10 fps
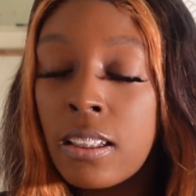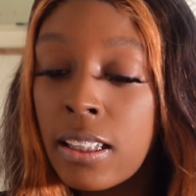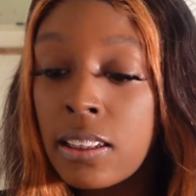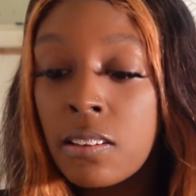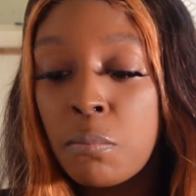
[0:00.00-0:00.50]

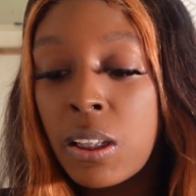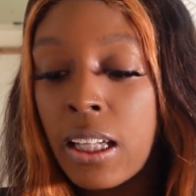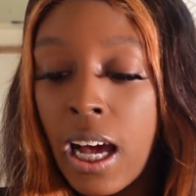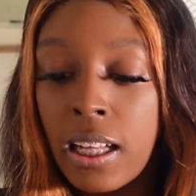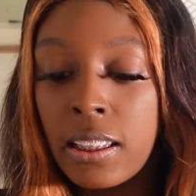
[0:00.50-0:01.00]
That's something
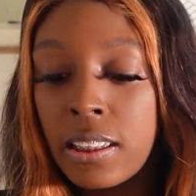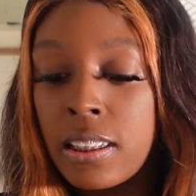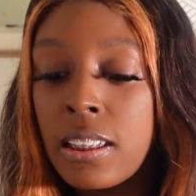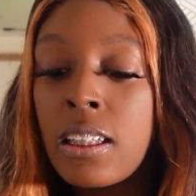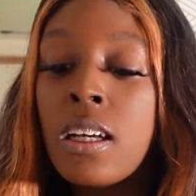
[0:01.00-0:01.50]
I
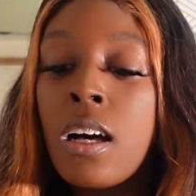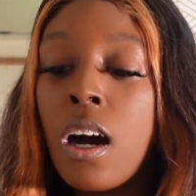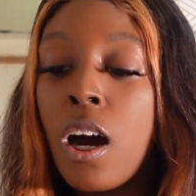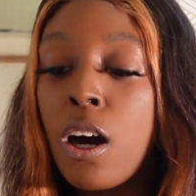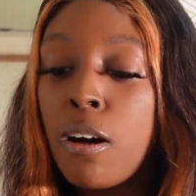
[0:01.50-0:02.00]
did
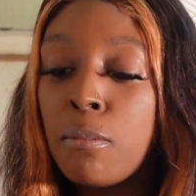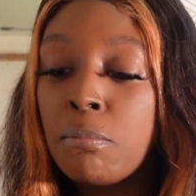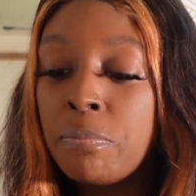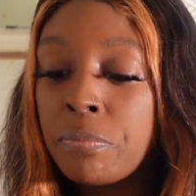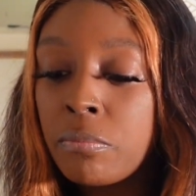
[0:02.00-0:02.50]

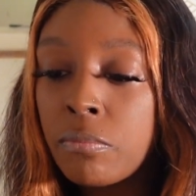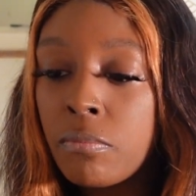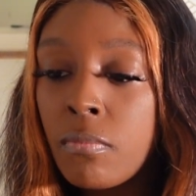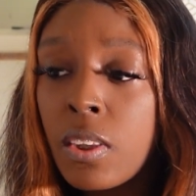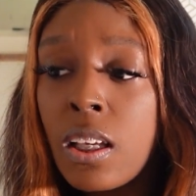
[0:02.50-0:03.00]

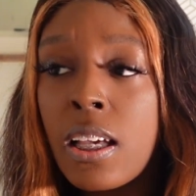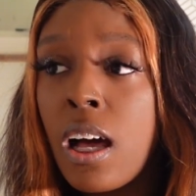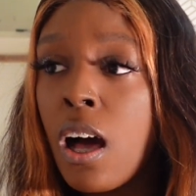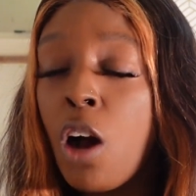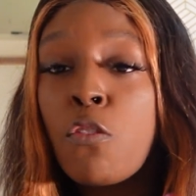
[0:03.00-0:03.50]

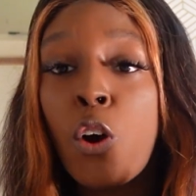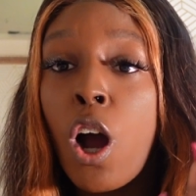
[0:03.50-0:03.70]
for